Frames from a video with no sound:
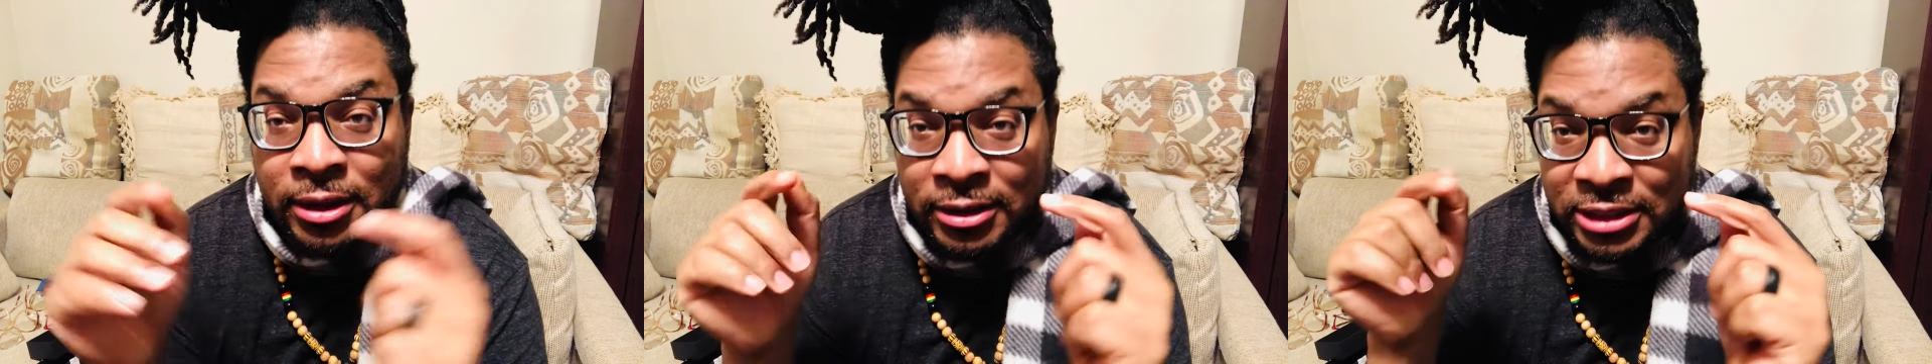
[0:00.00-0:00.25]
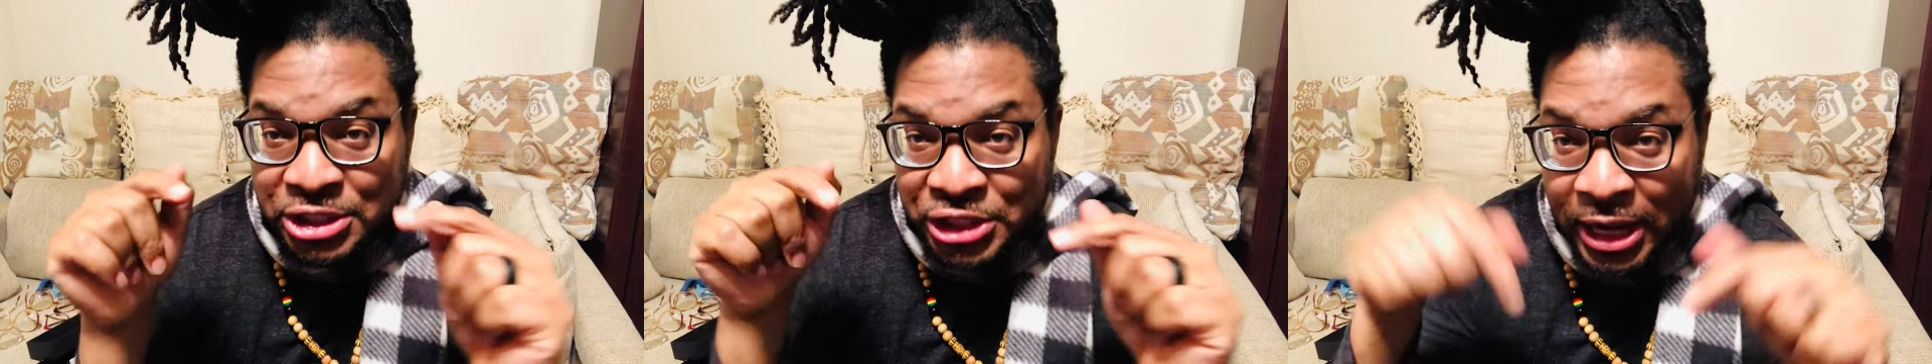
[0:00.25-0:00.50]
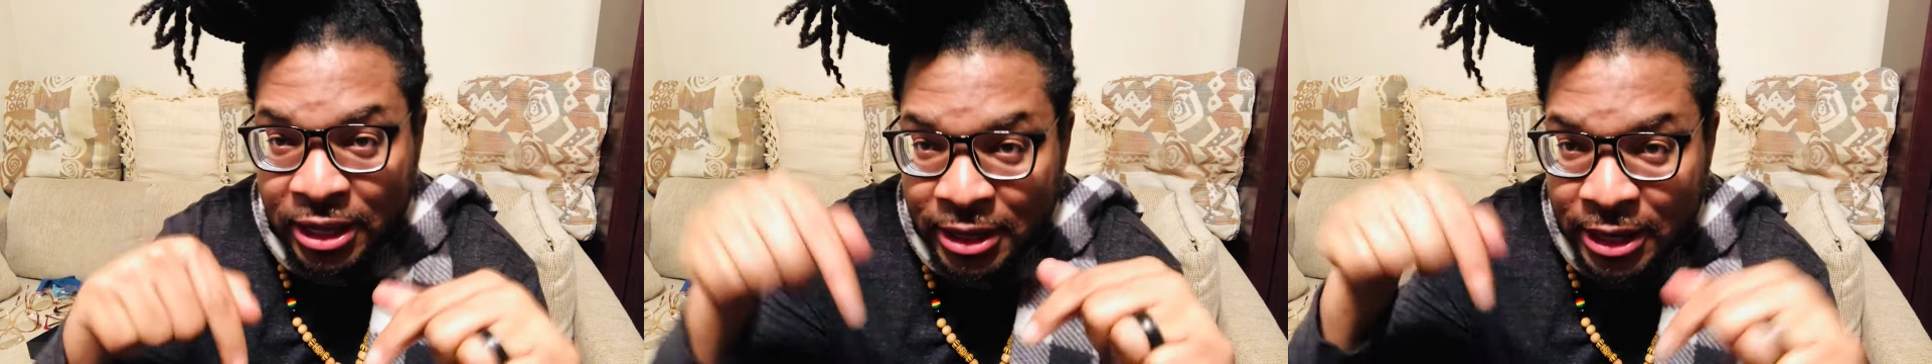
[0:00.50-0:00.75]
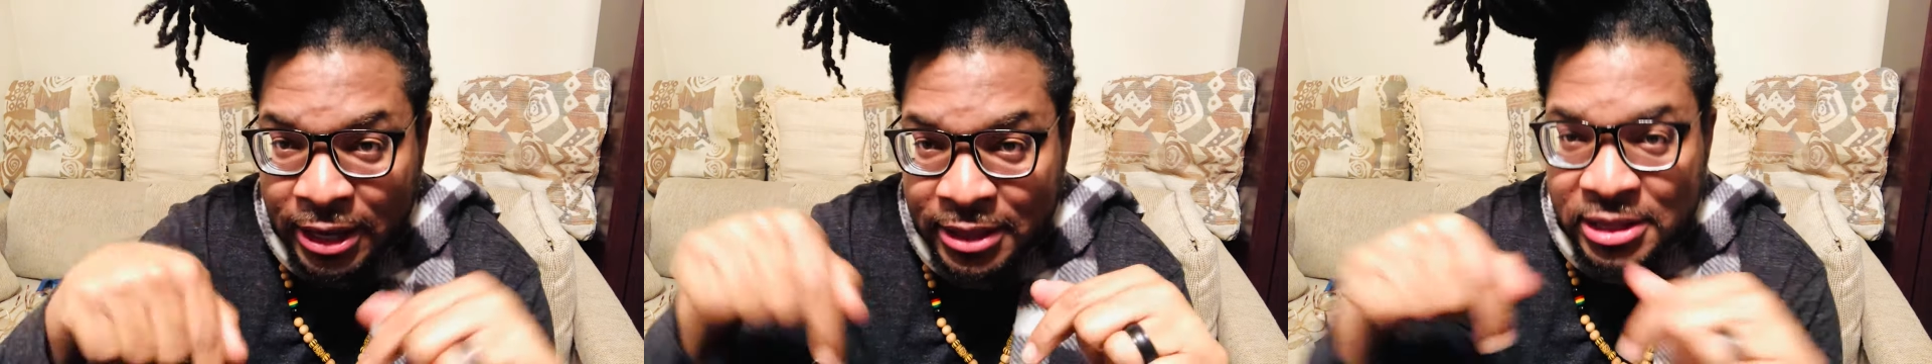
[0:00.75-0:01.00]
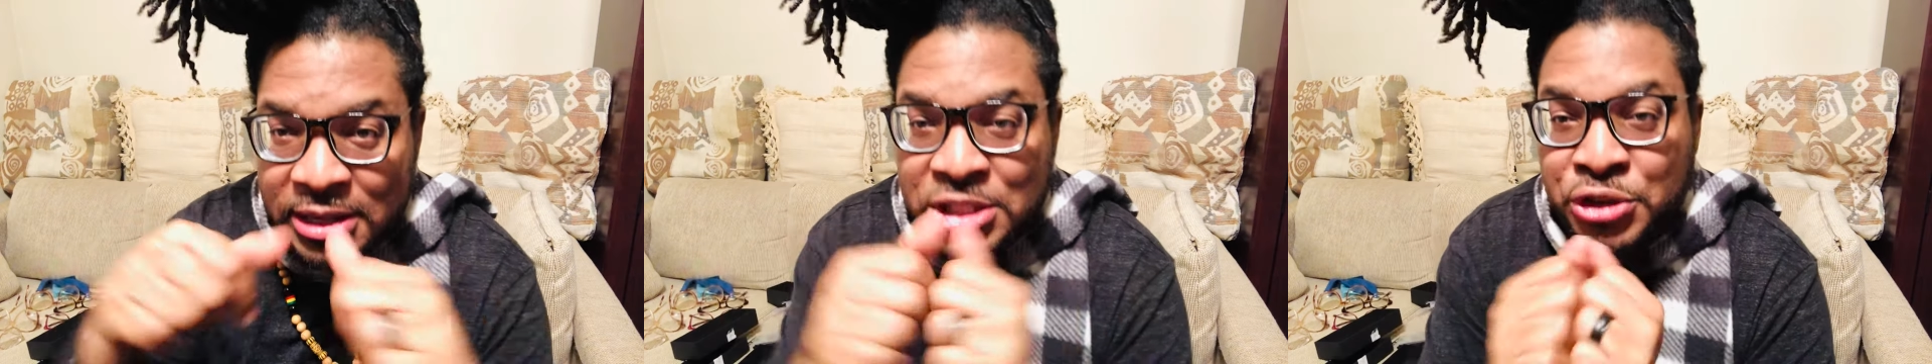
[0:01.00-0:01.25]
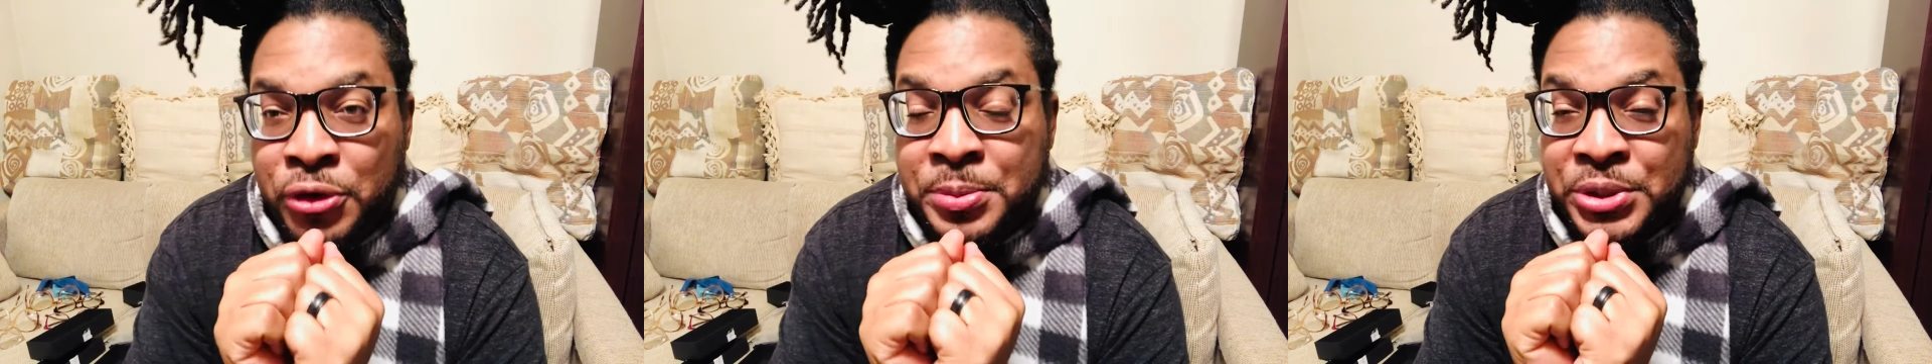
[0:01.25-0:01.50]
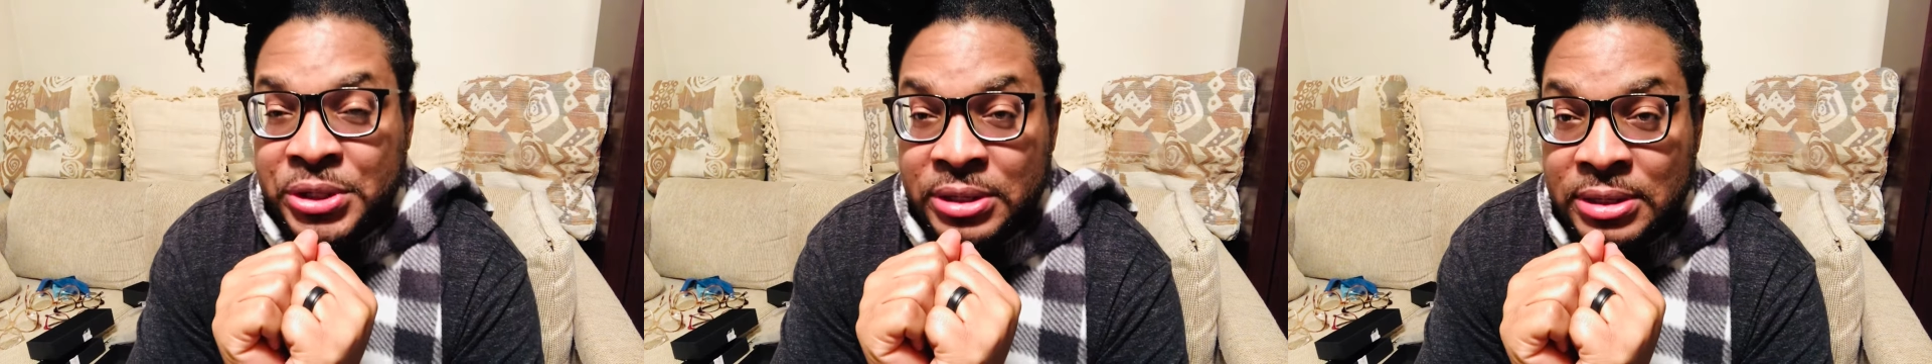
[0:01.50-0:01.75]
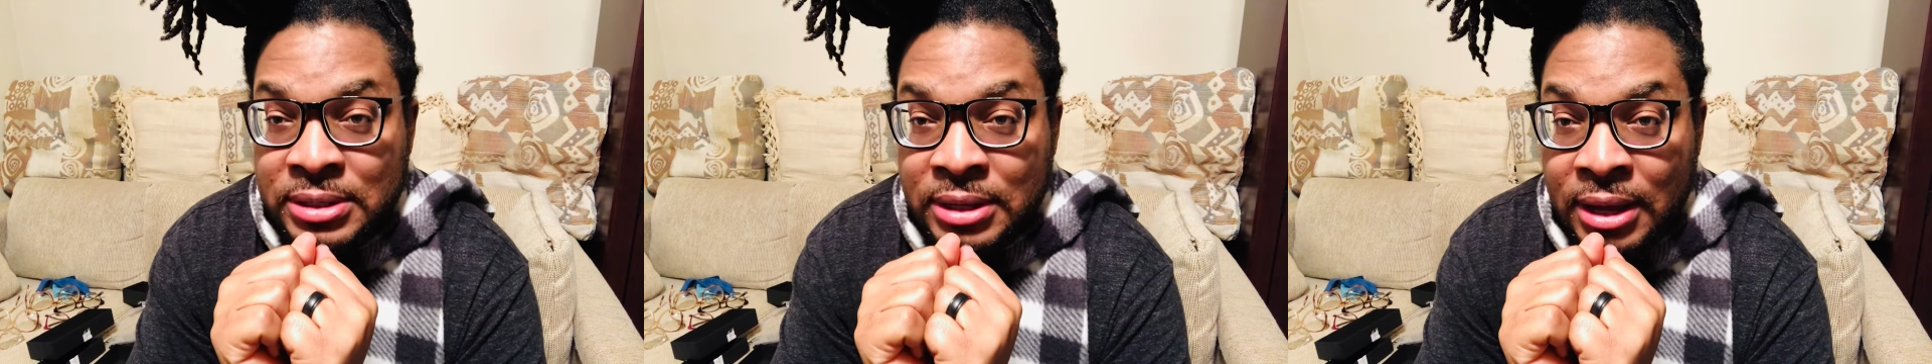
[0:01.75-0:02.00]
check the description.
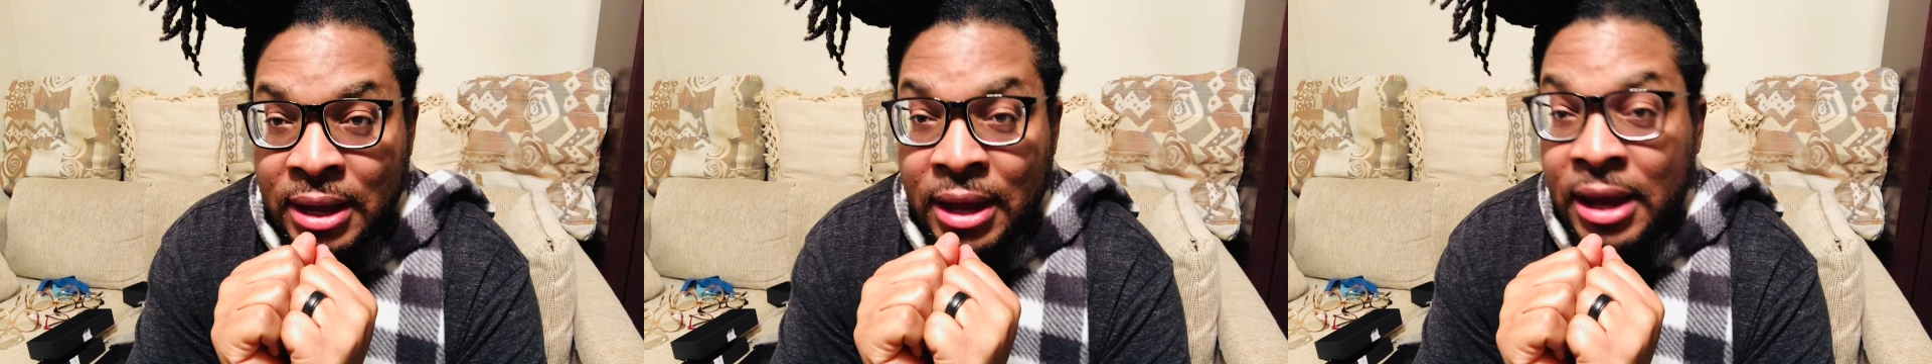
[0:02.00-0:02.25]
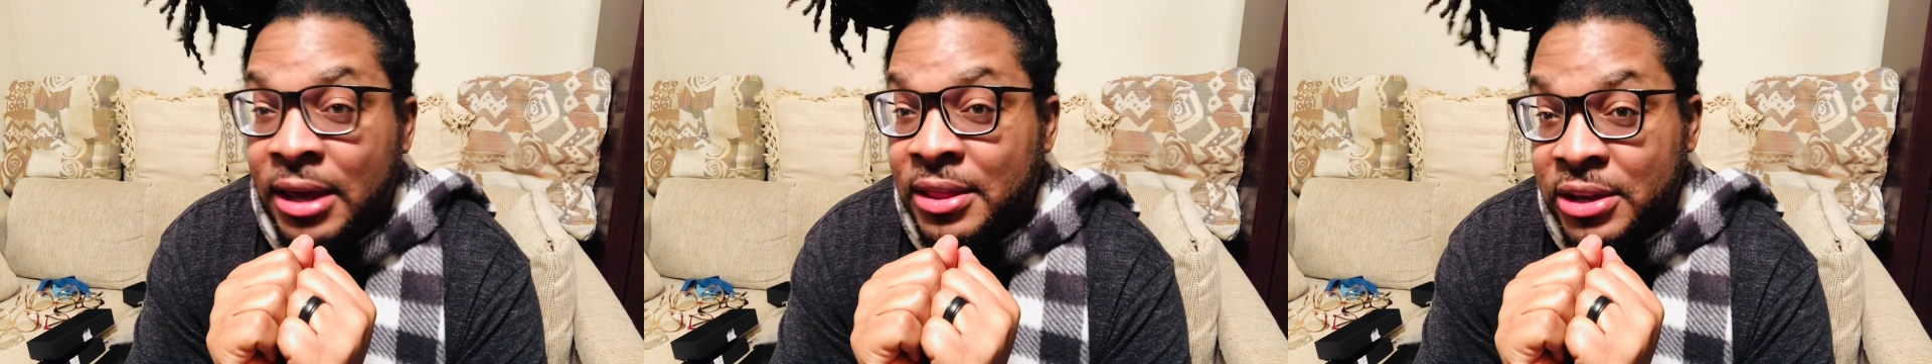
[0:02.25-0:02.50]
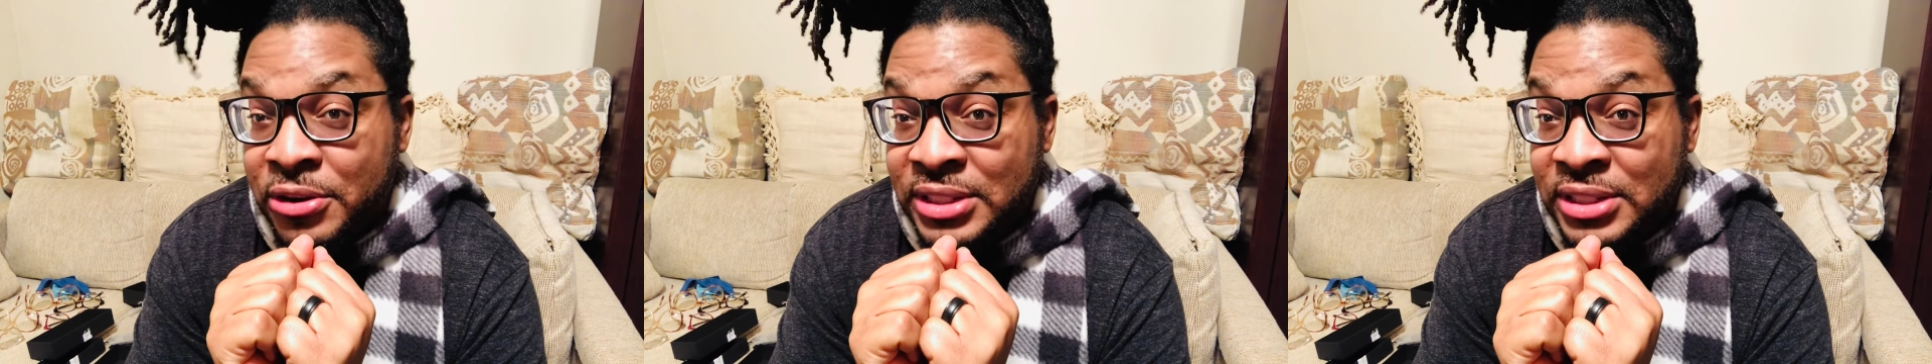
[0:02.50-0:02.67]
There is